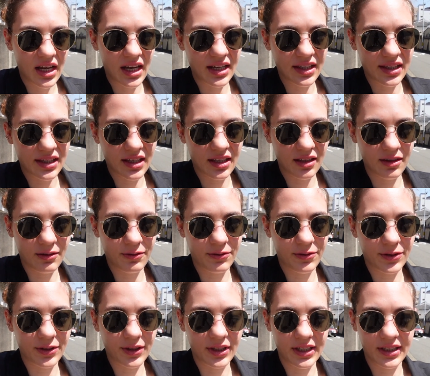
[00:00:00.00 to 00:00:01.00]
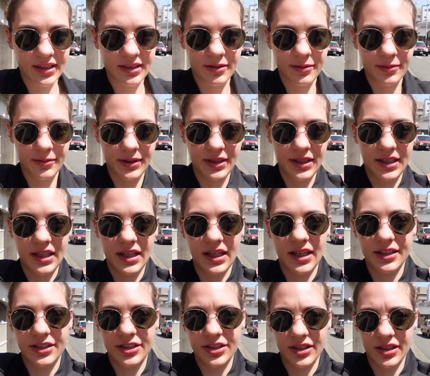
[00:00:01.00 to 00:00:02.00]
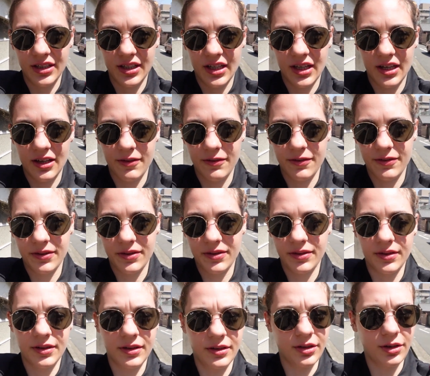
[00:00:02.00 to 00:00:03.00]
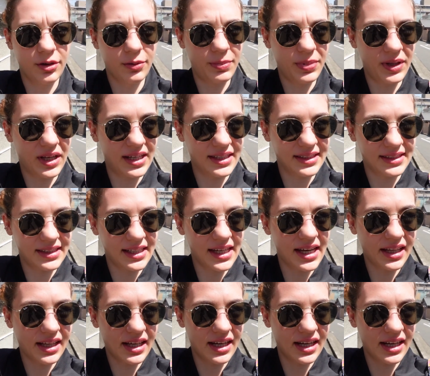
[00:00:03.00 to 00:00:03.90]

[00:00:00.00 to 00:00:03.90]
and then for later we actually have no plans yet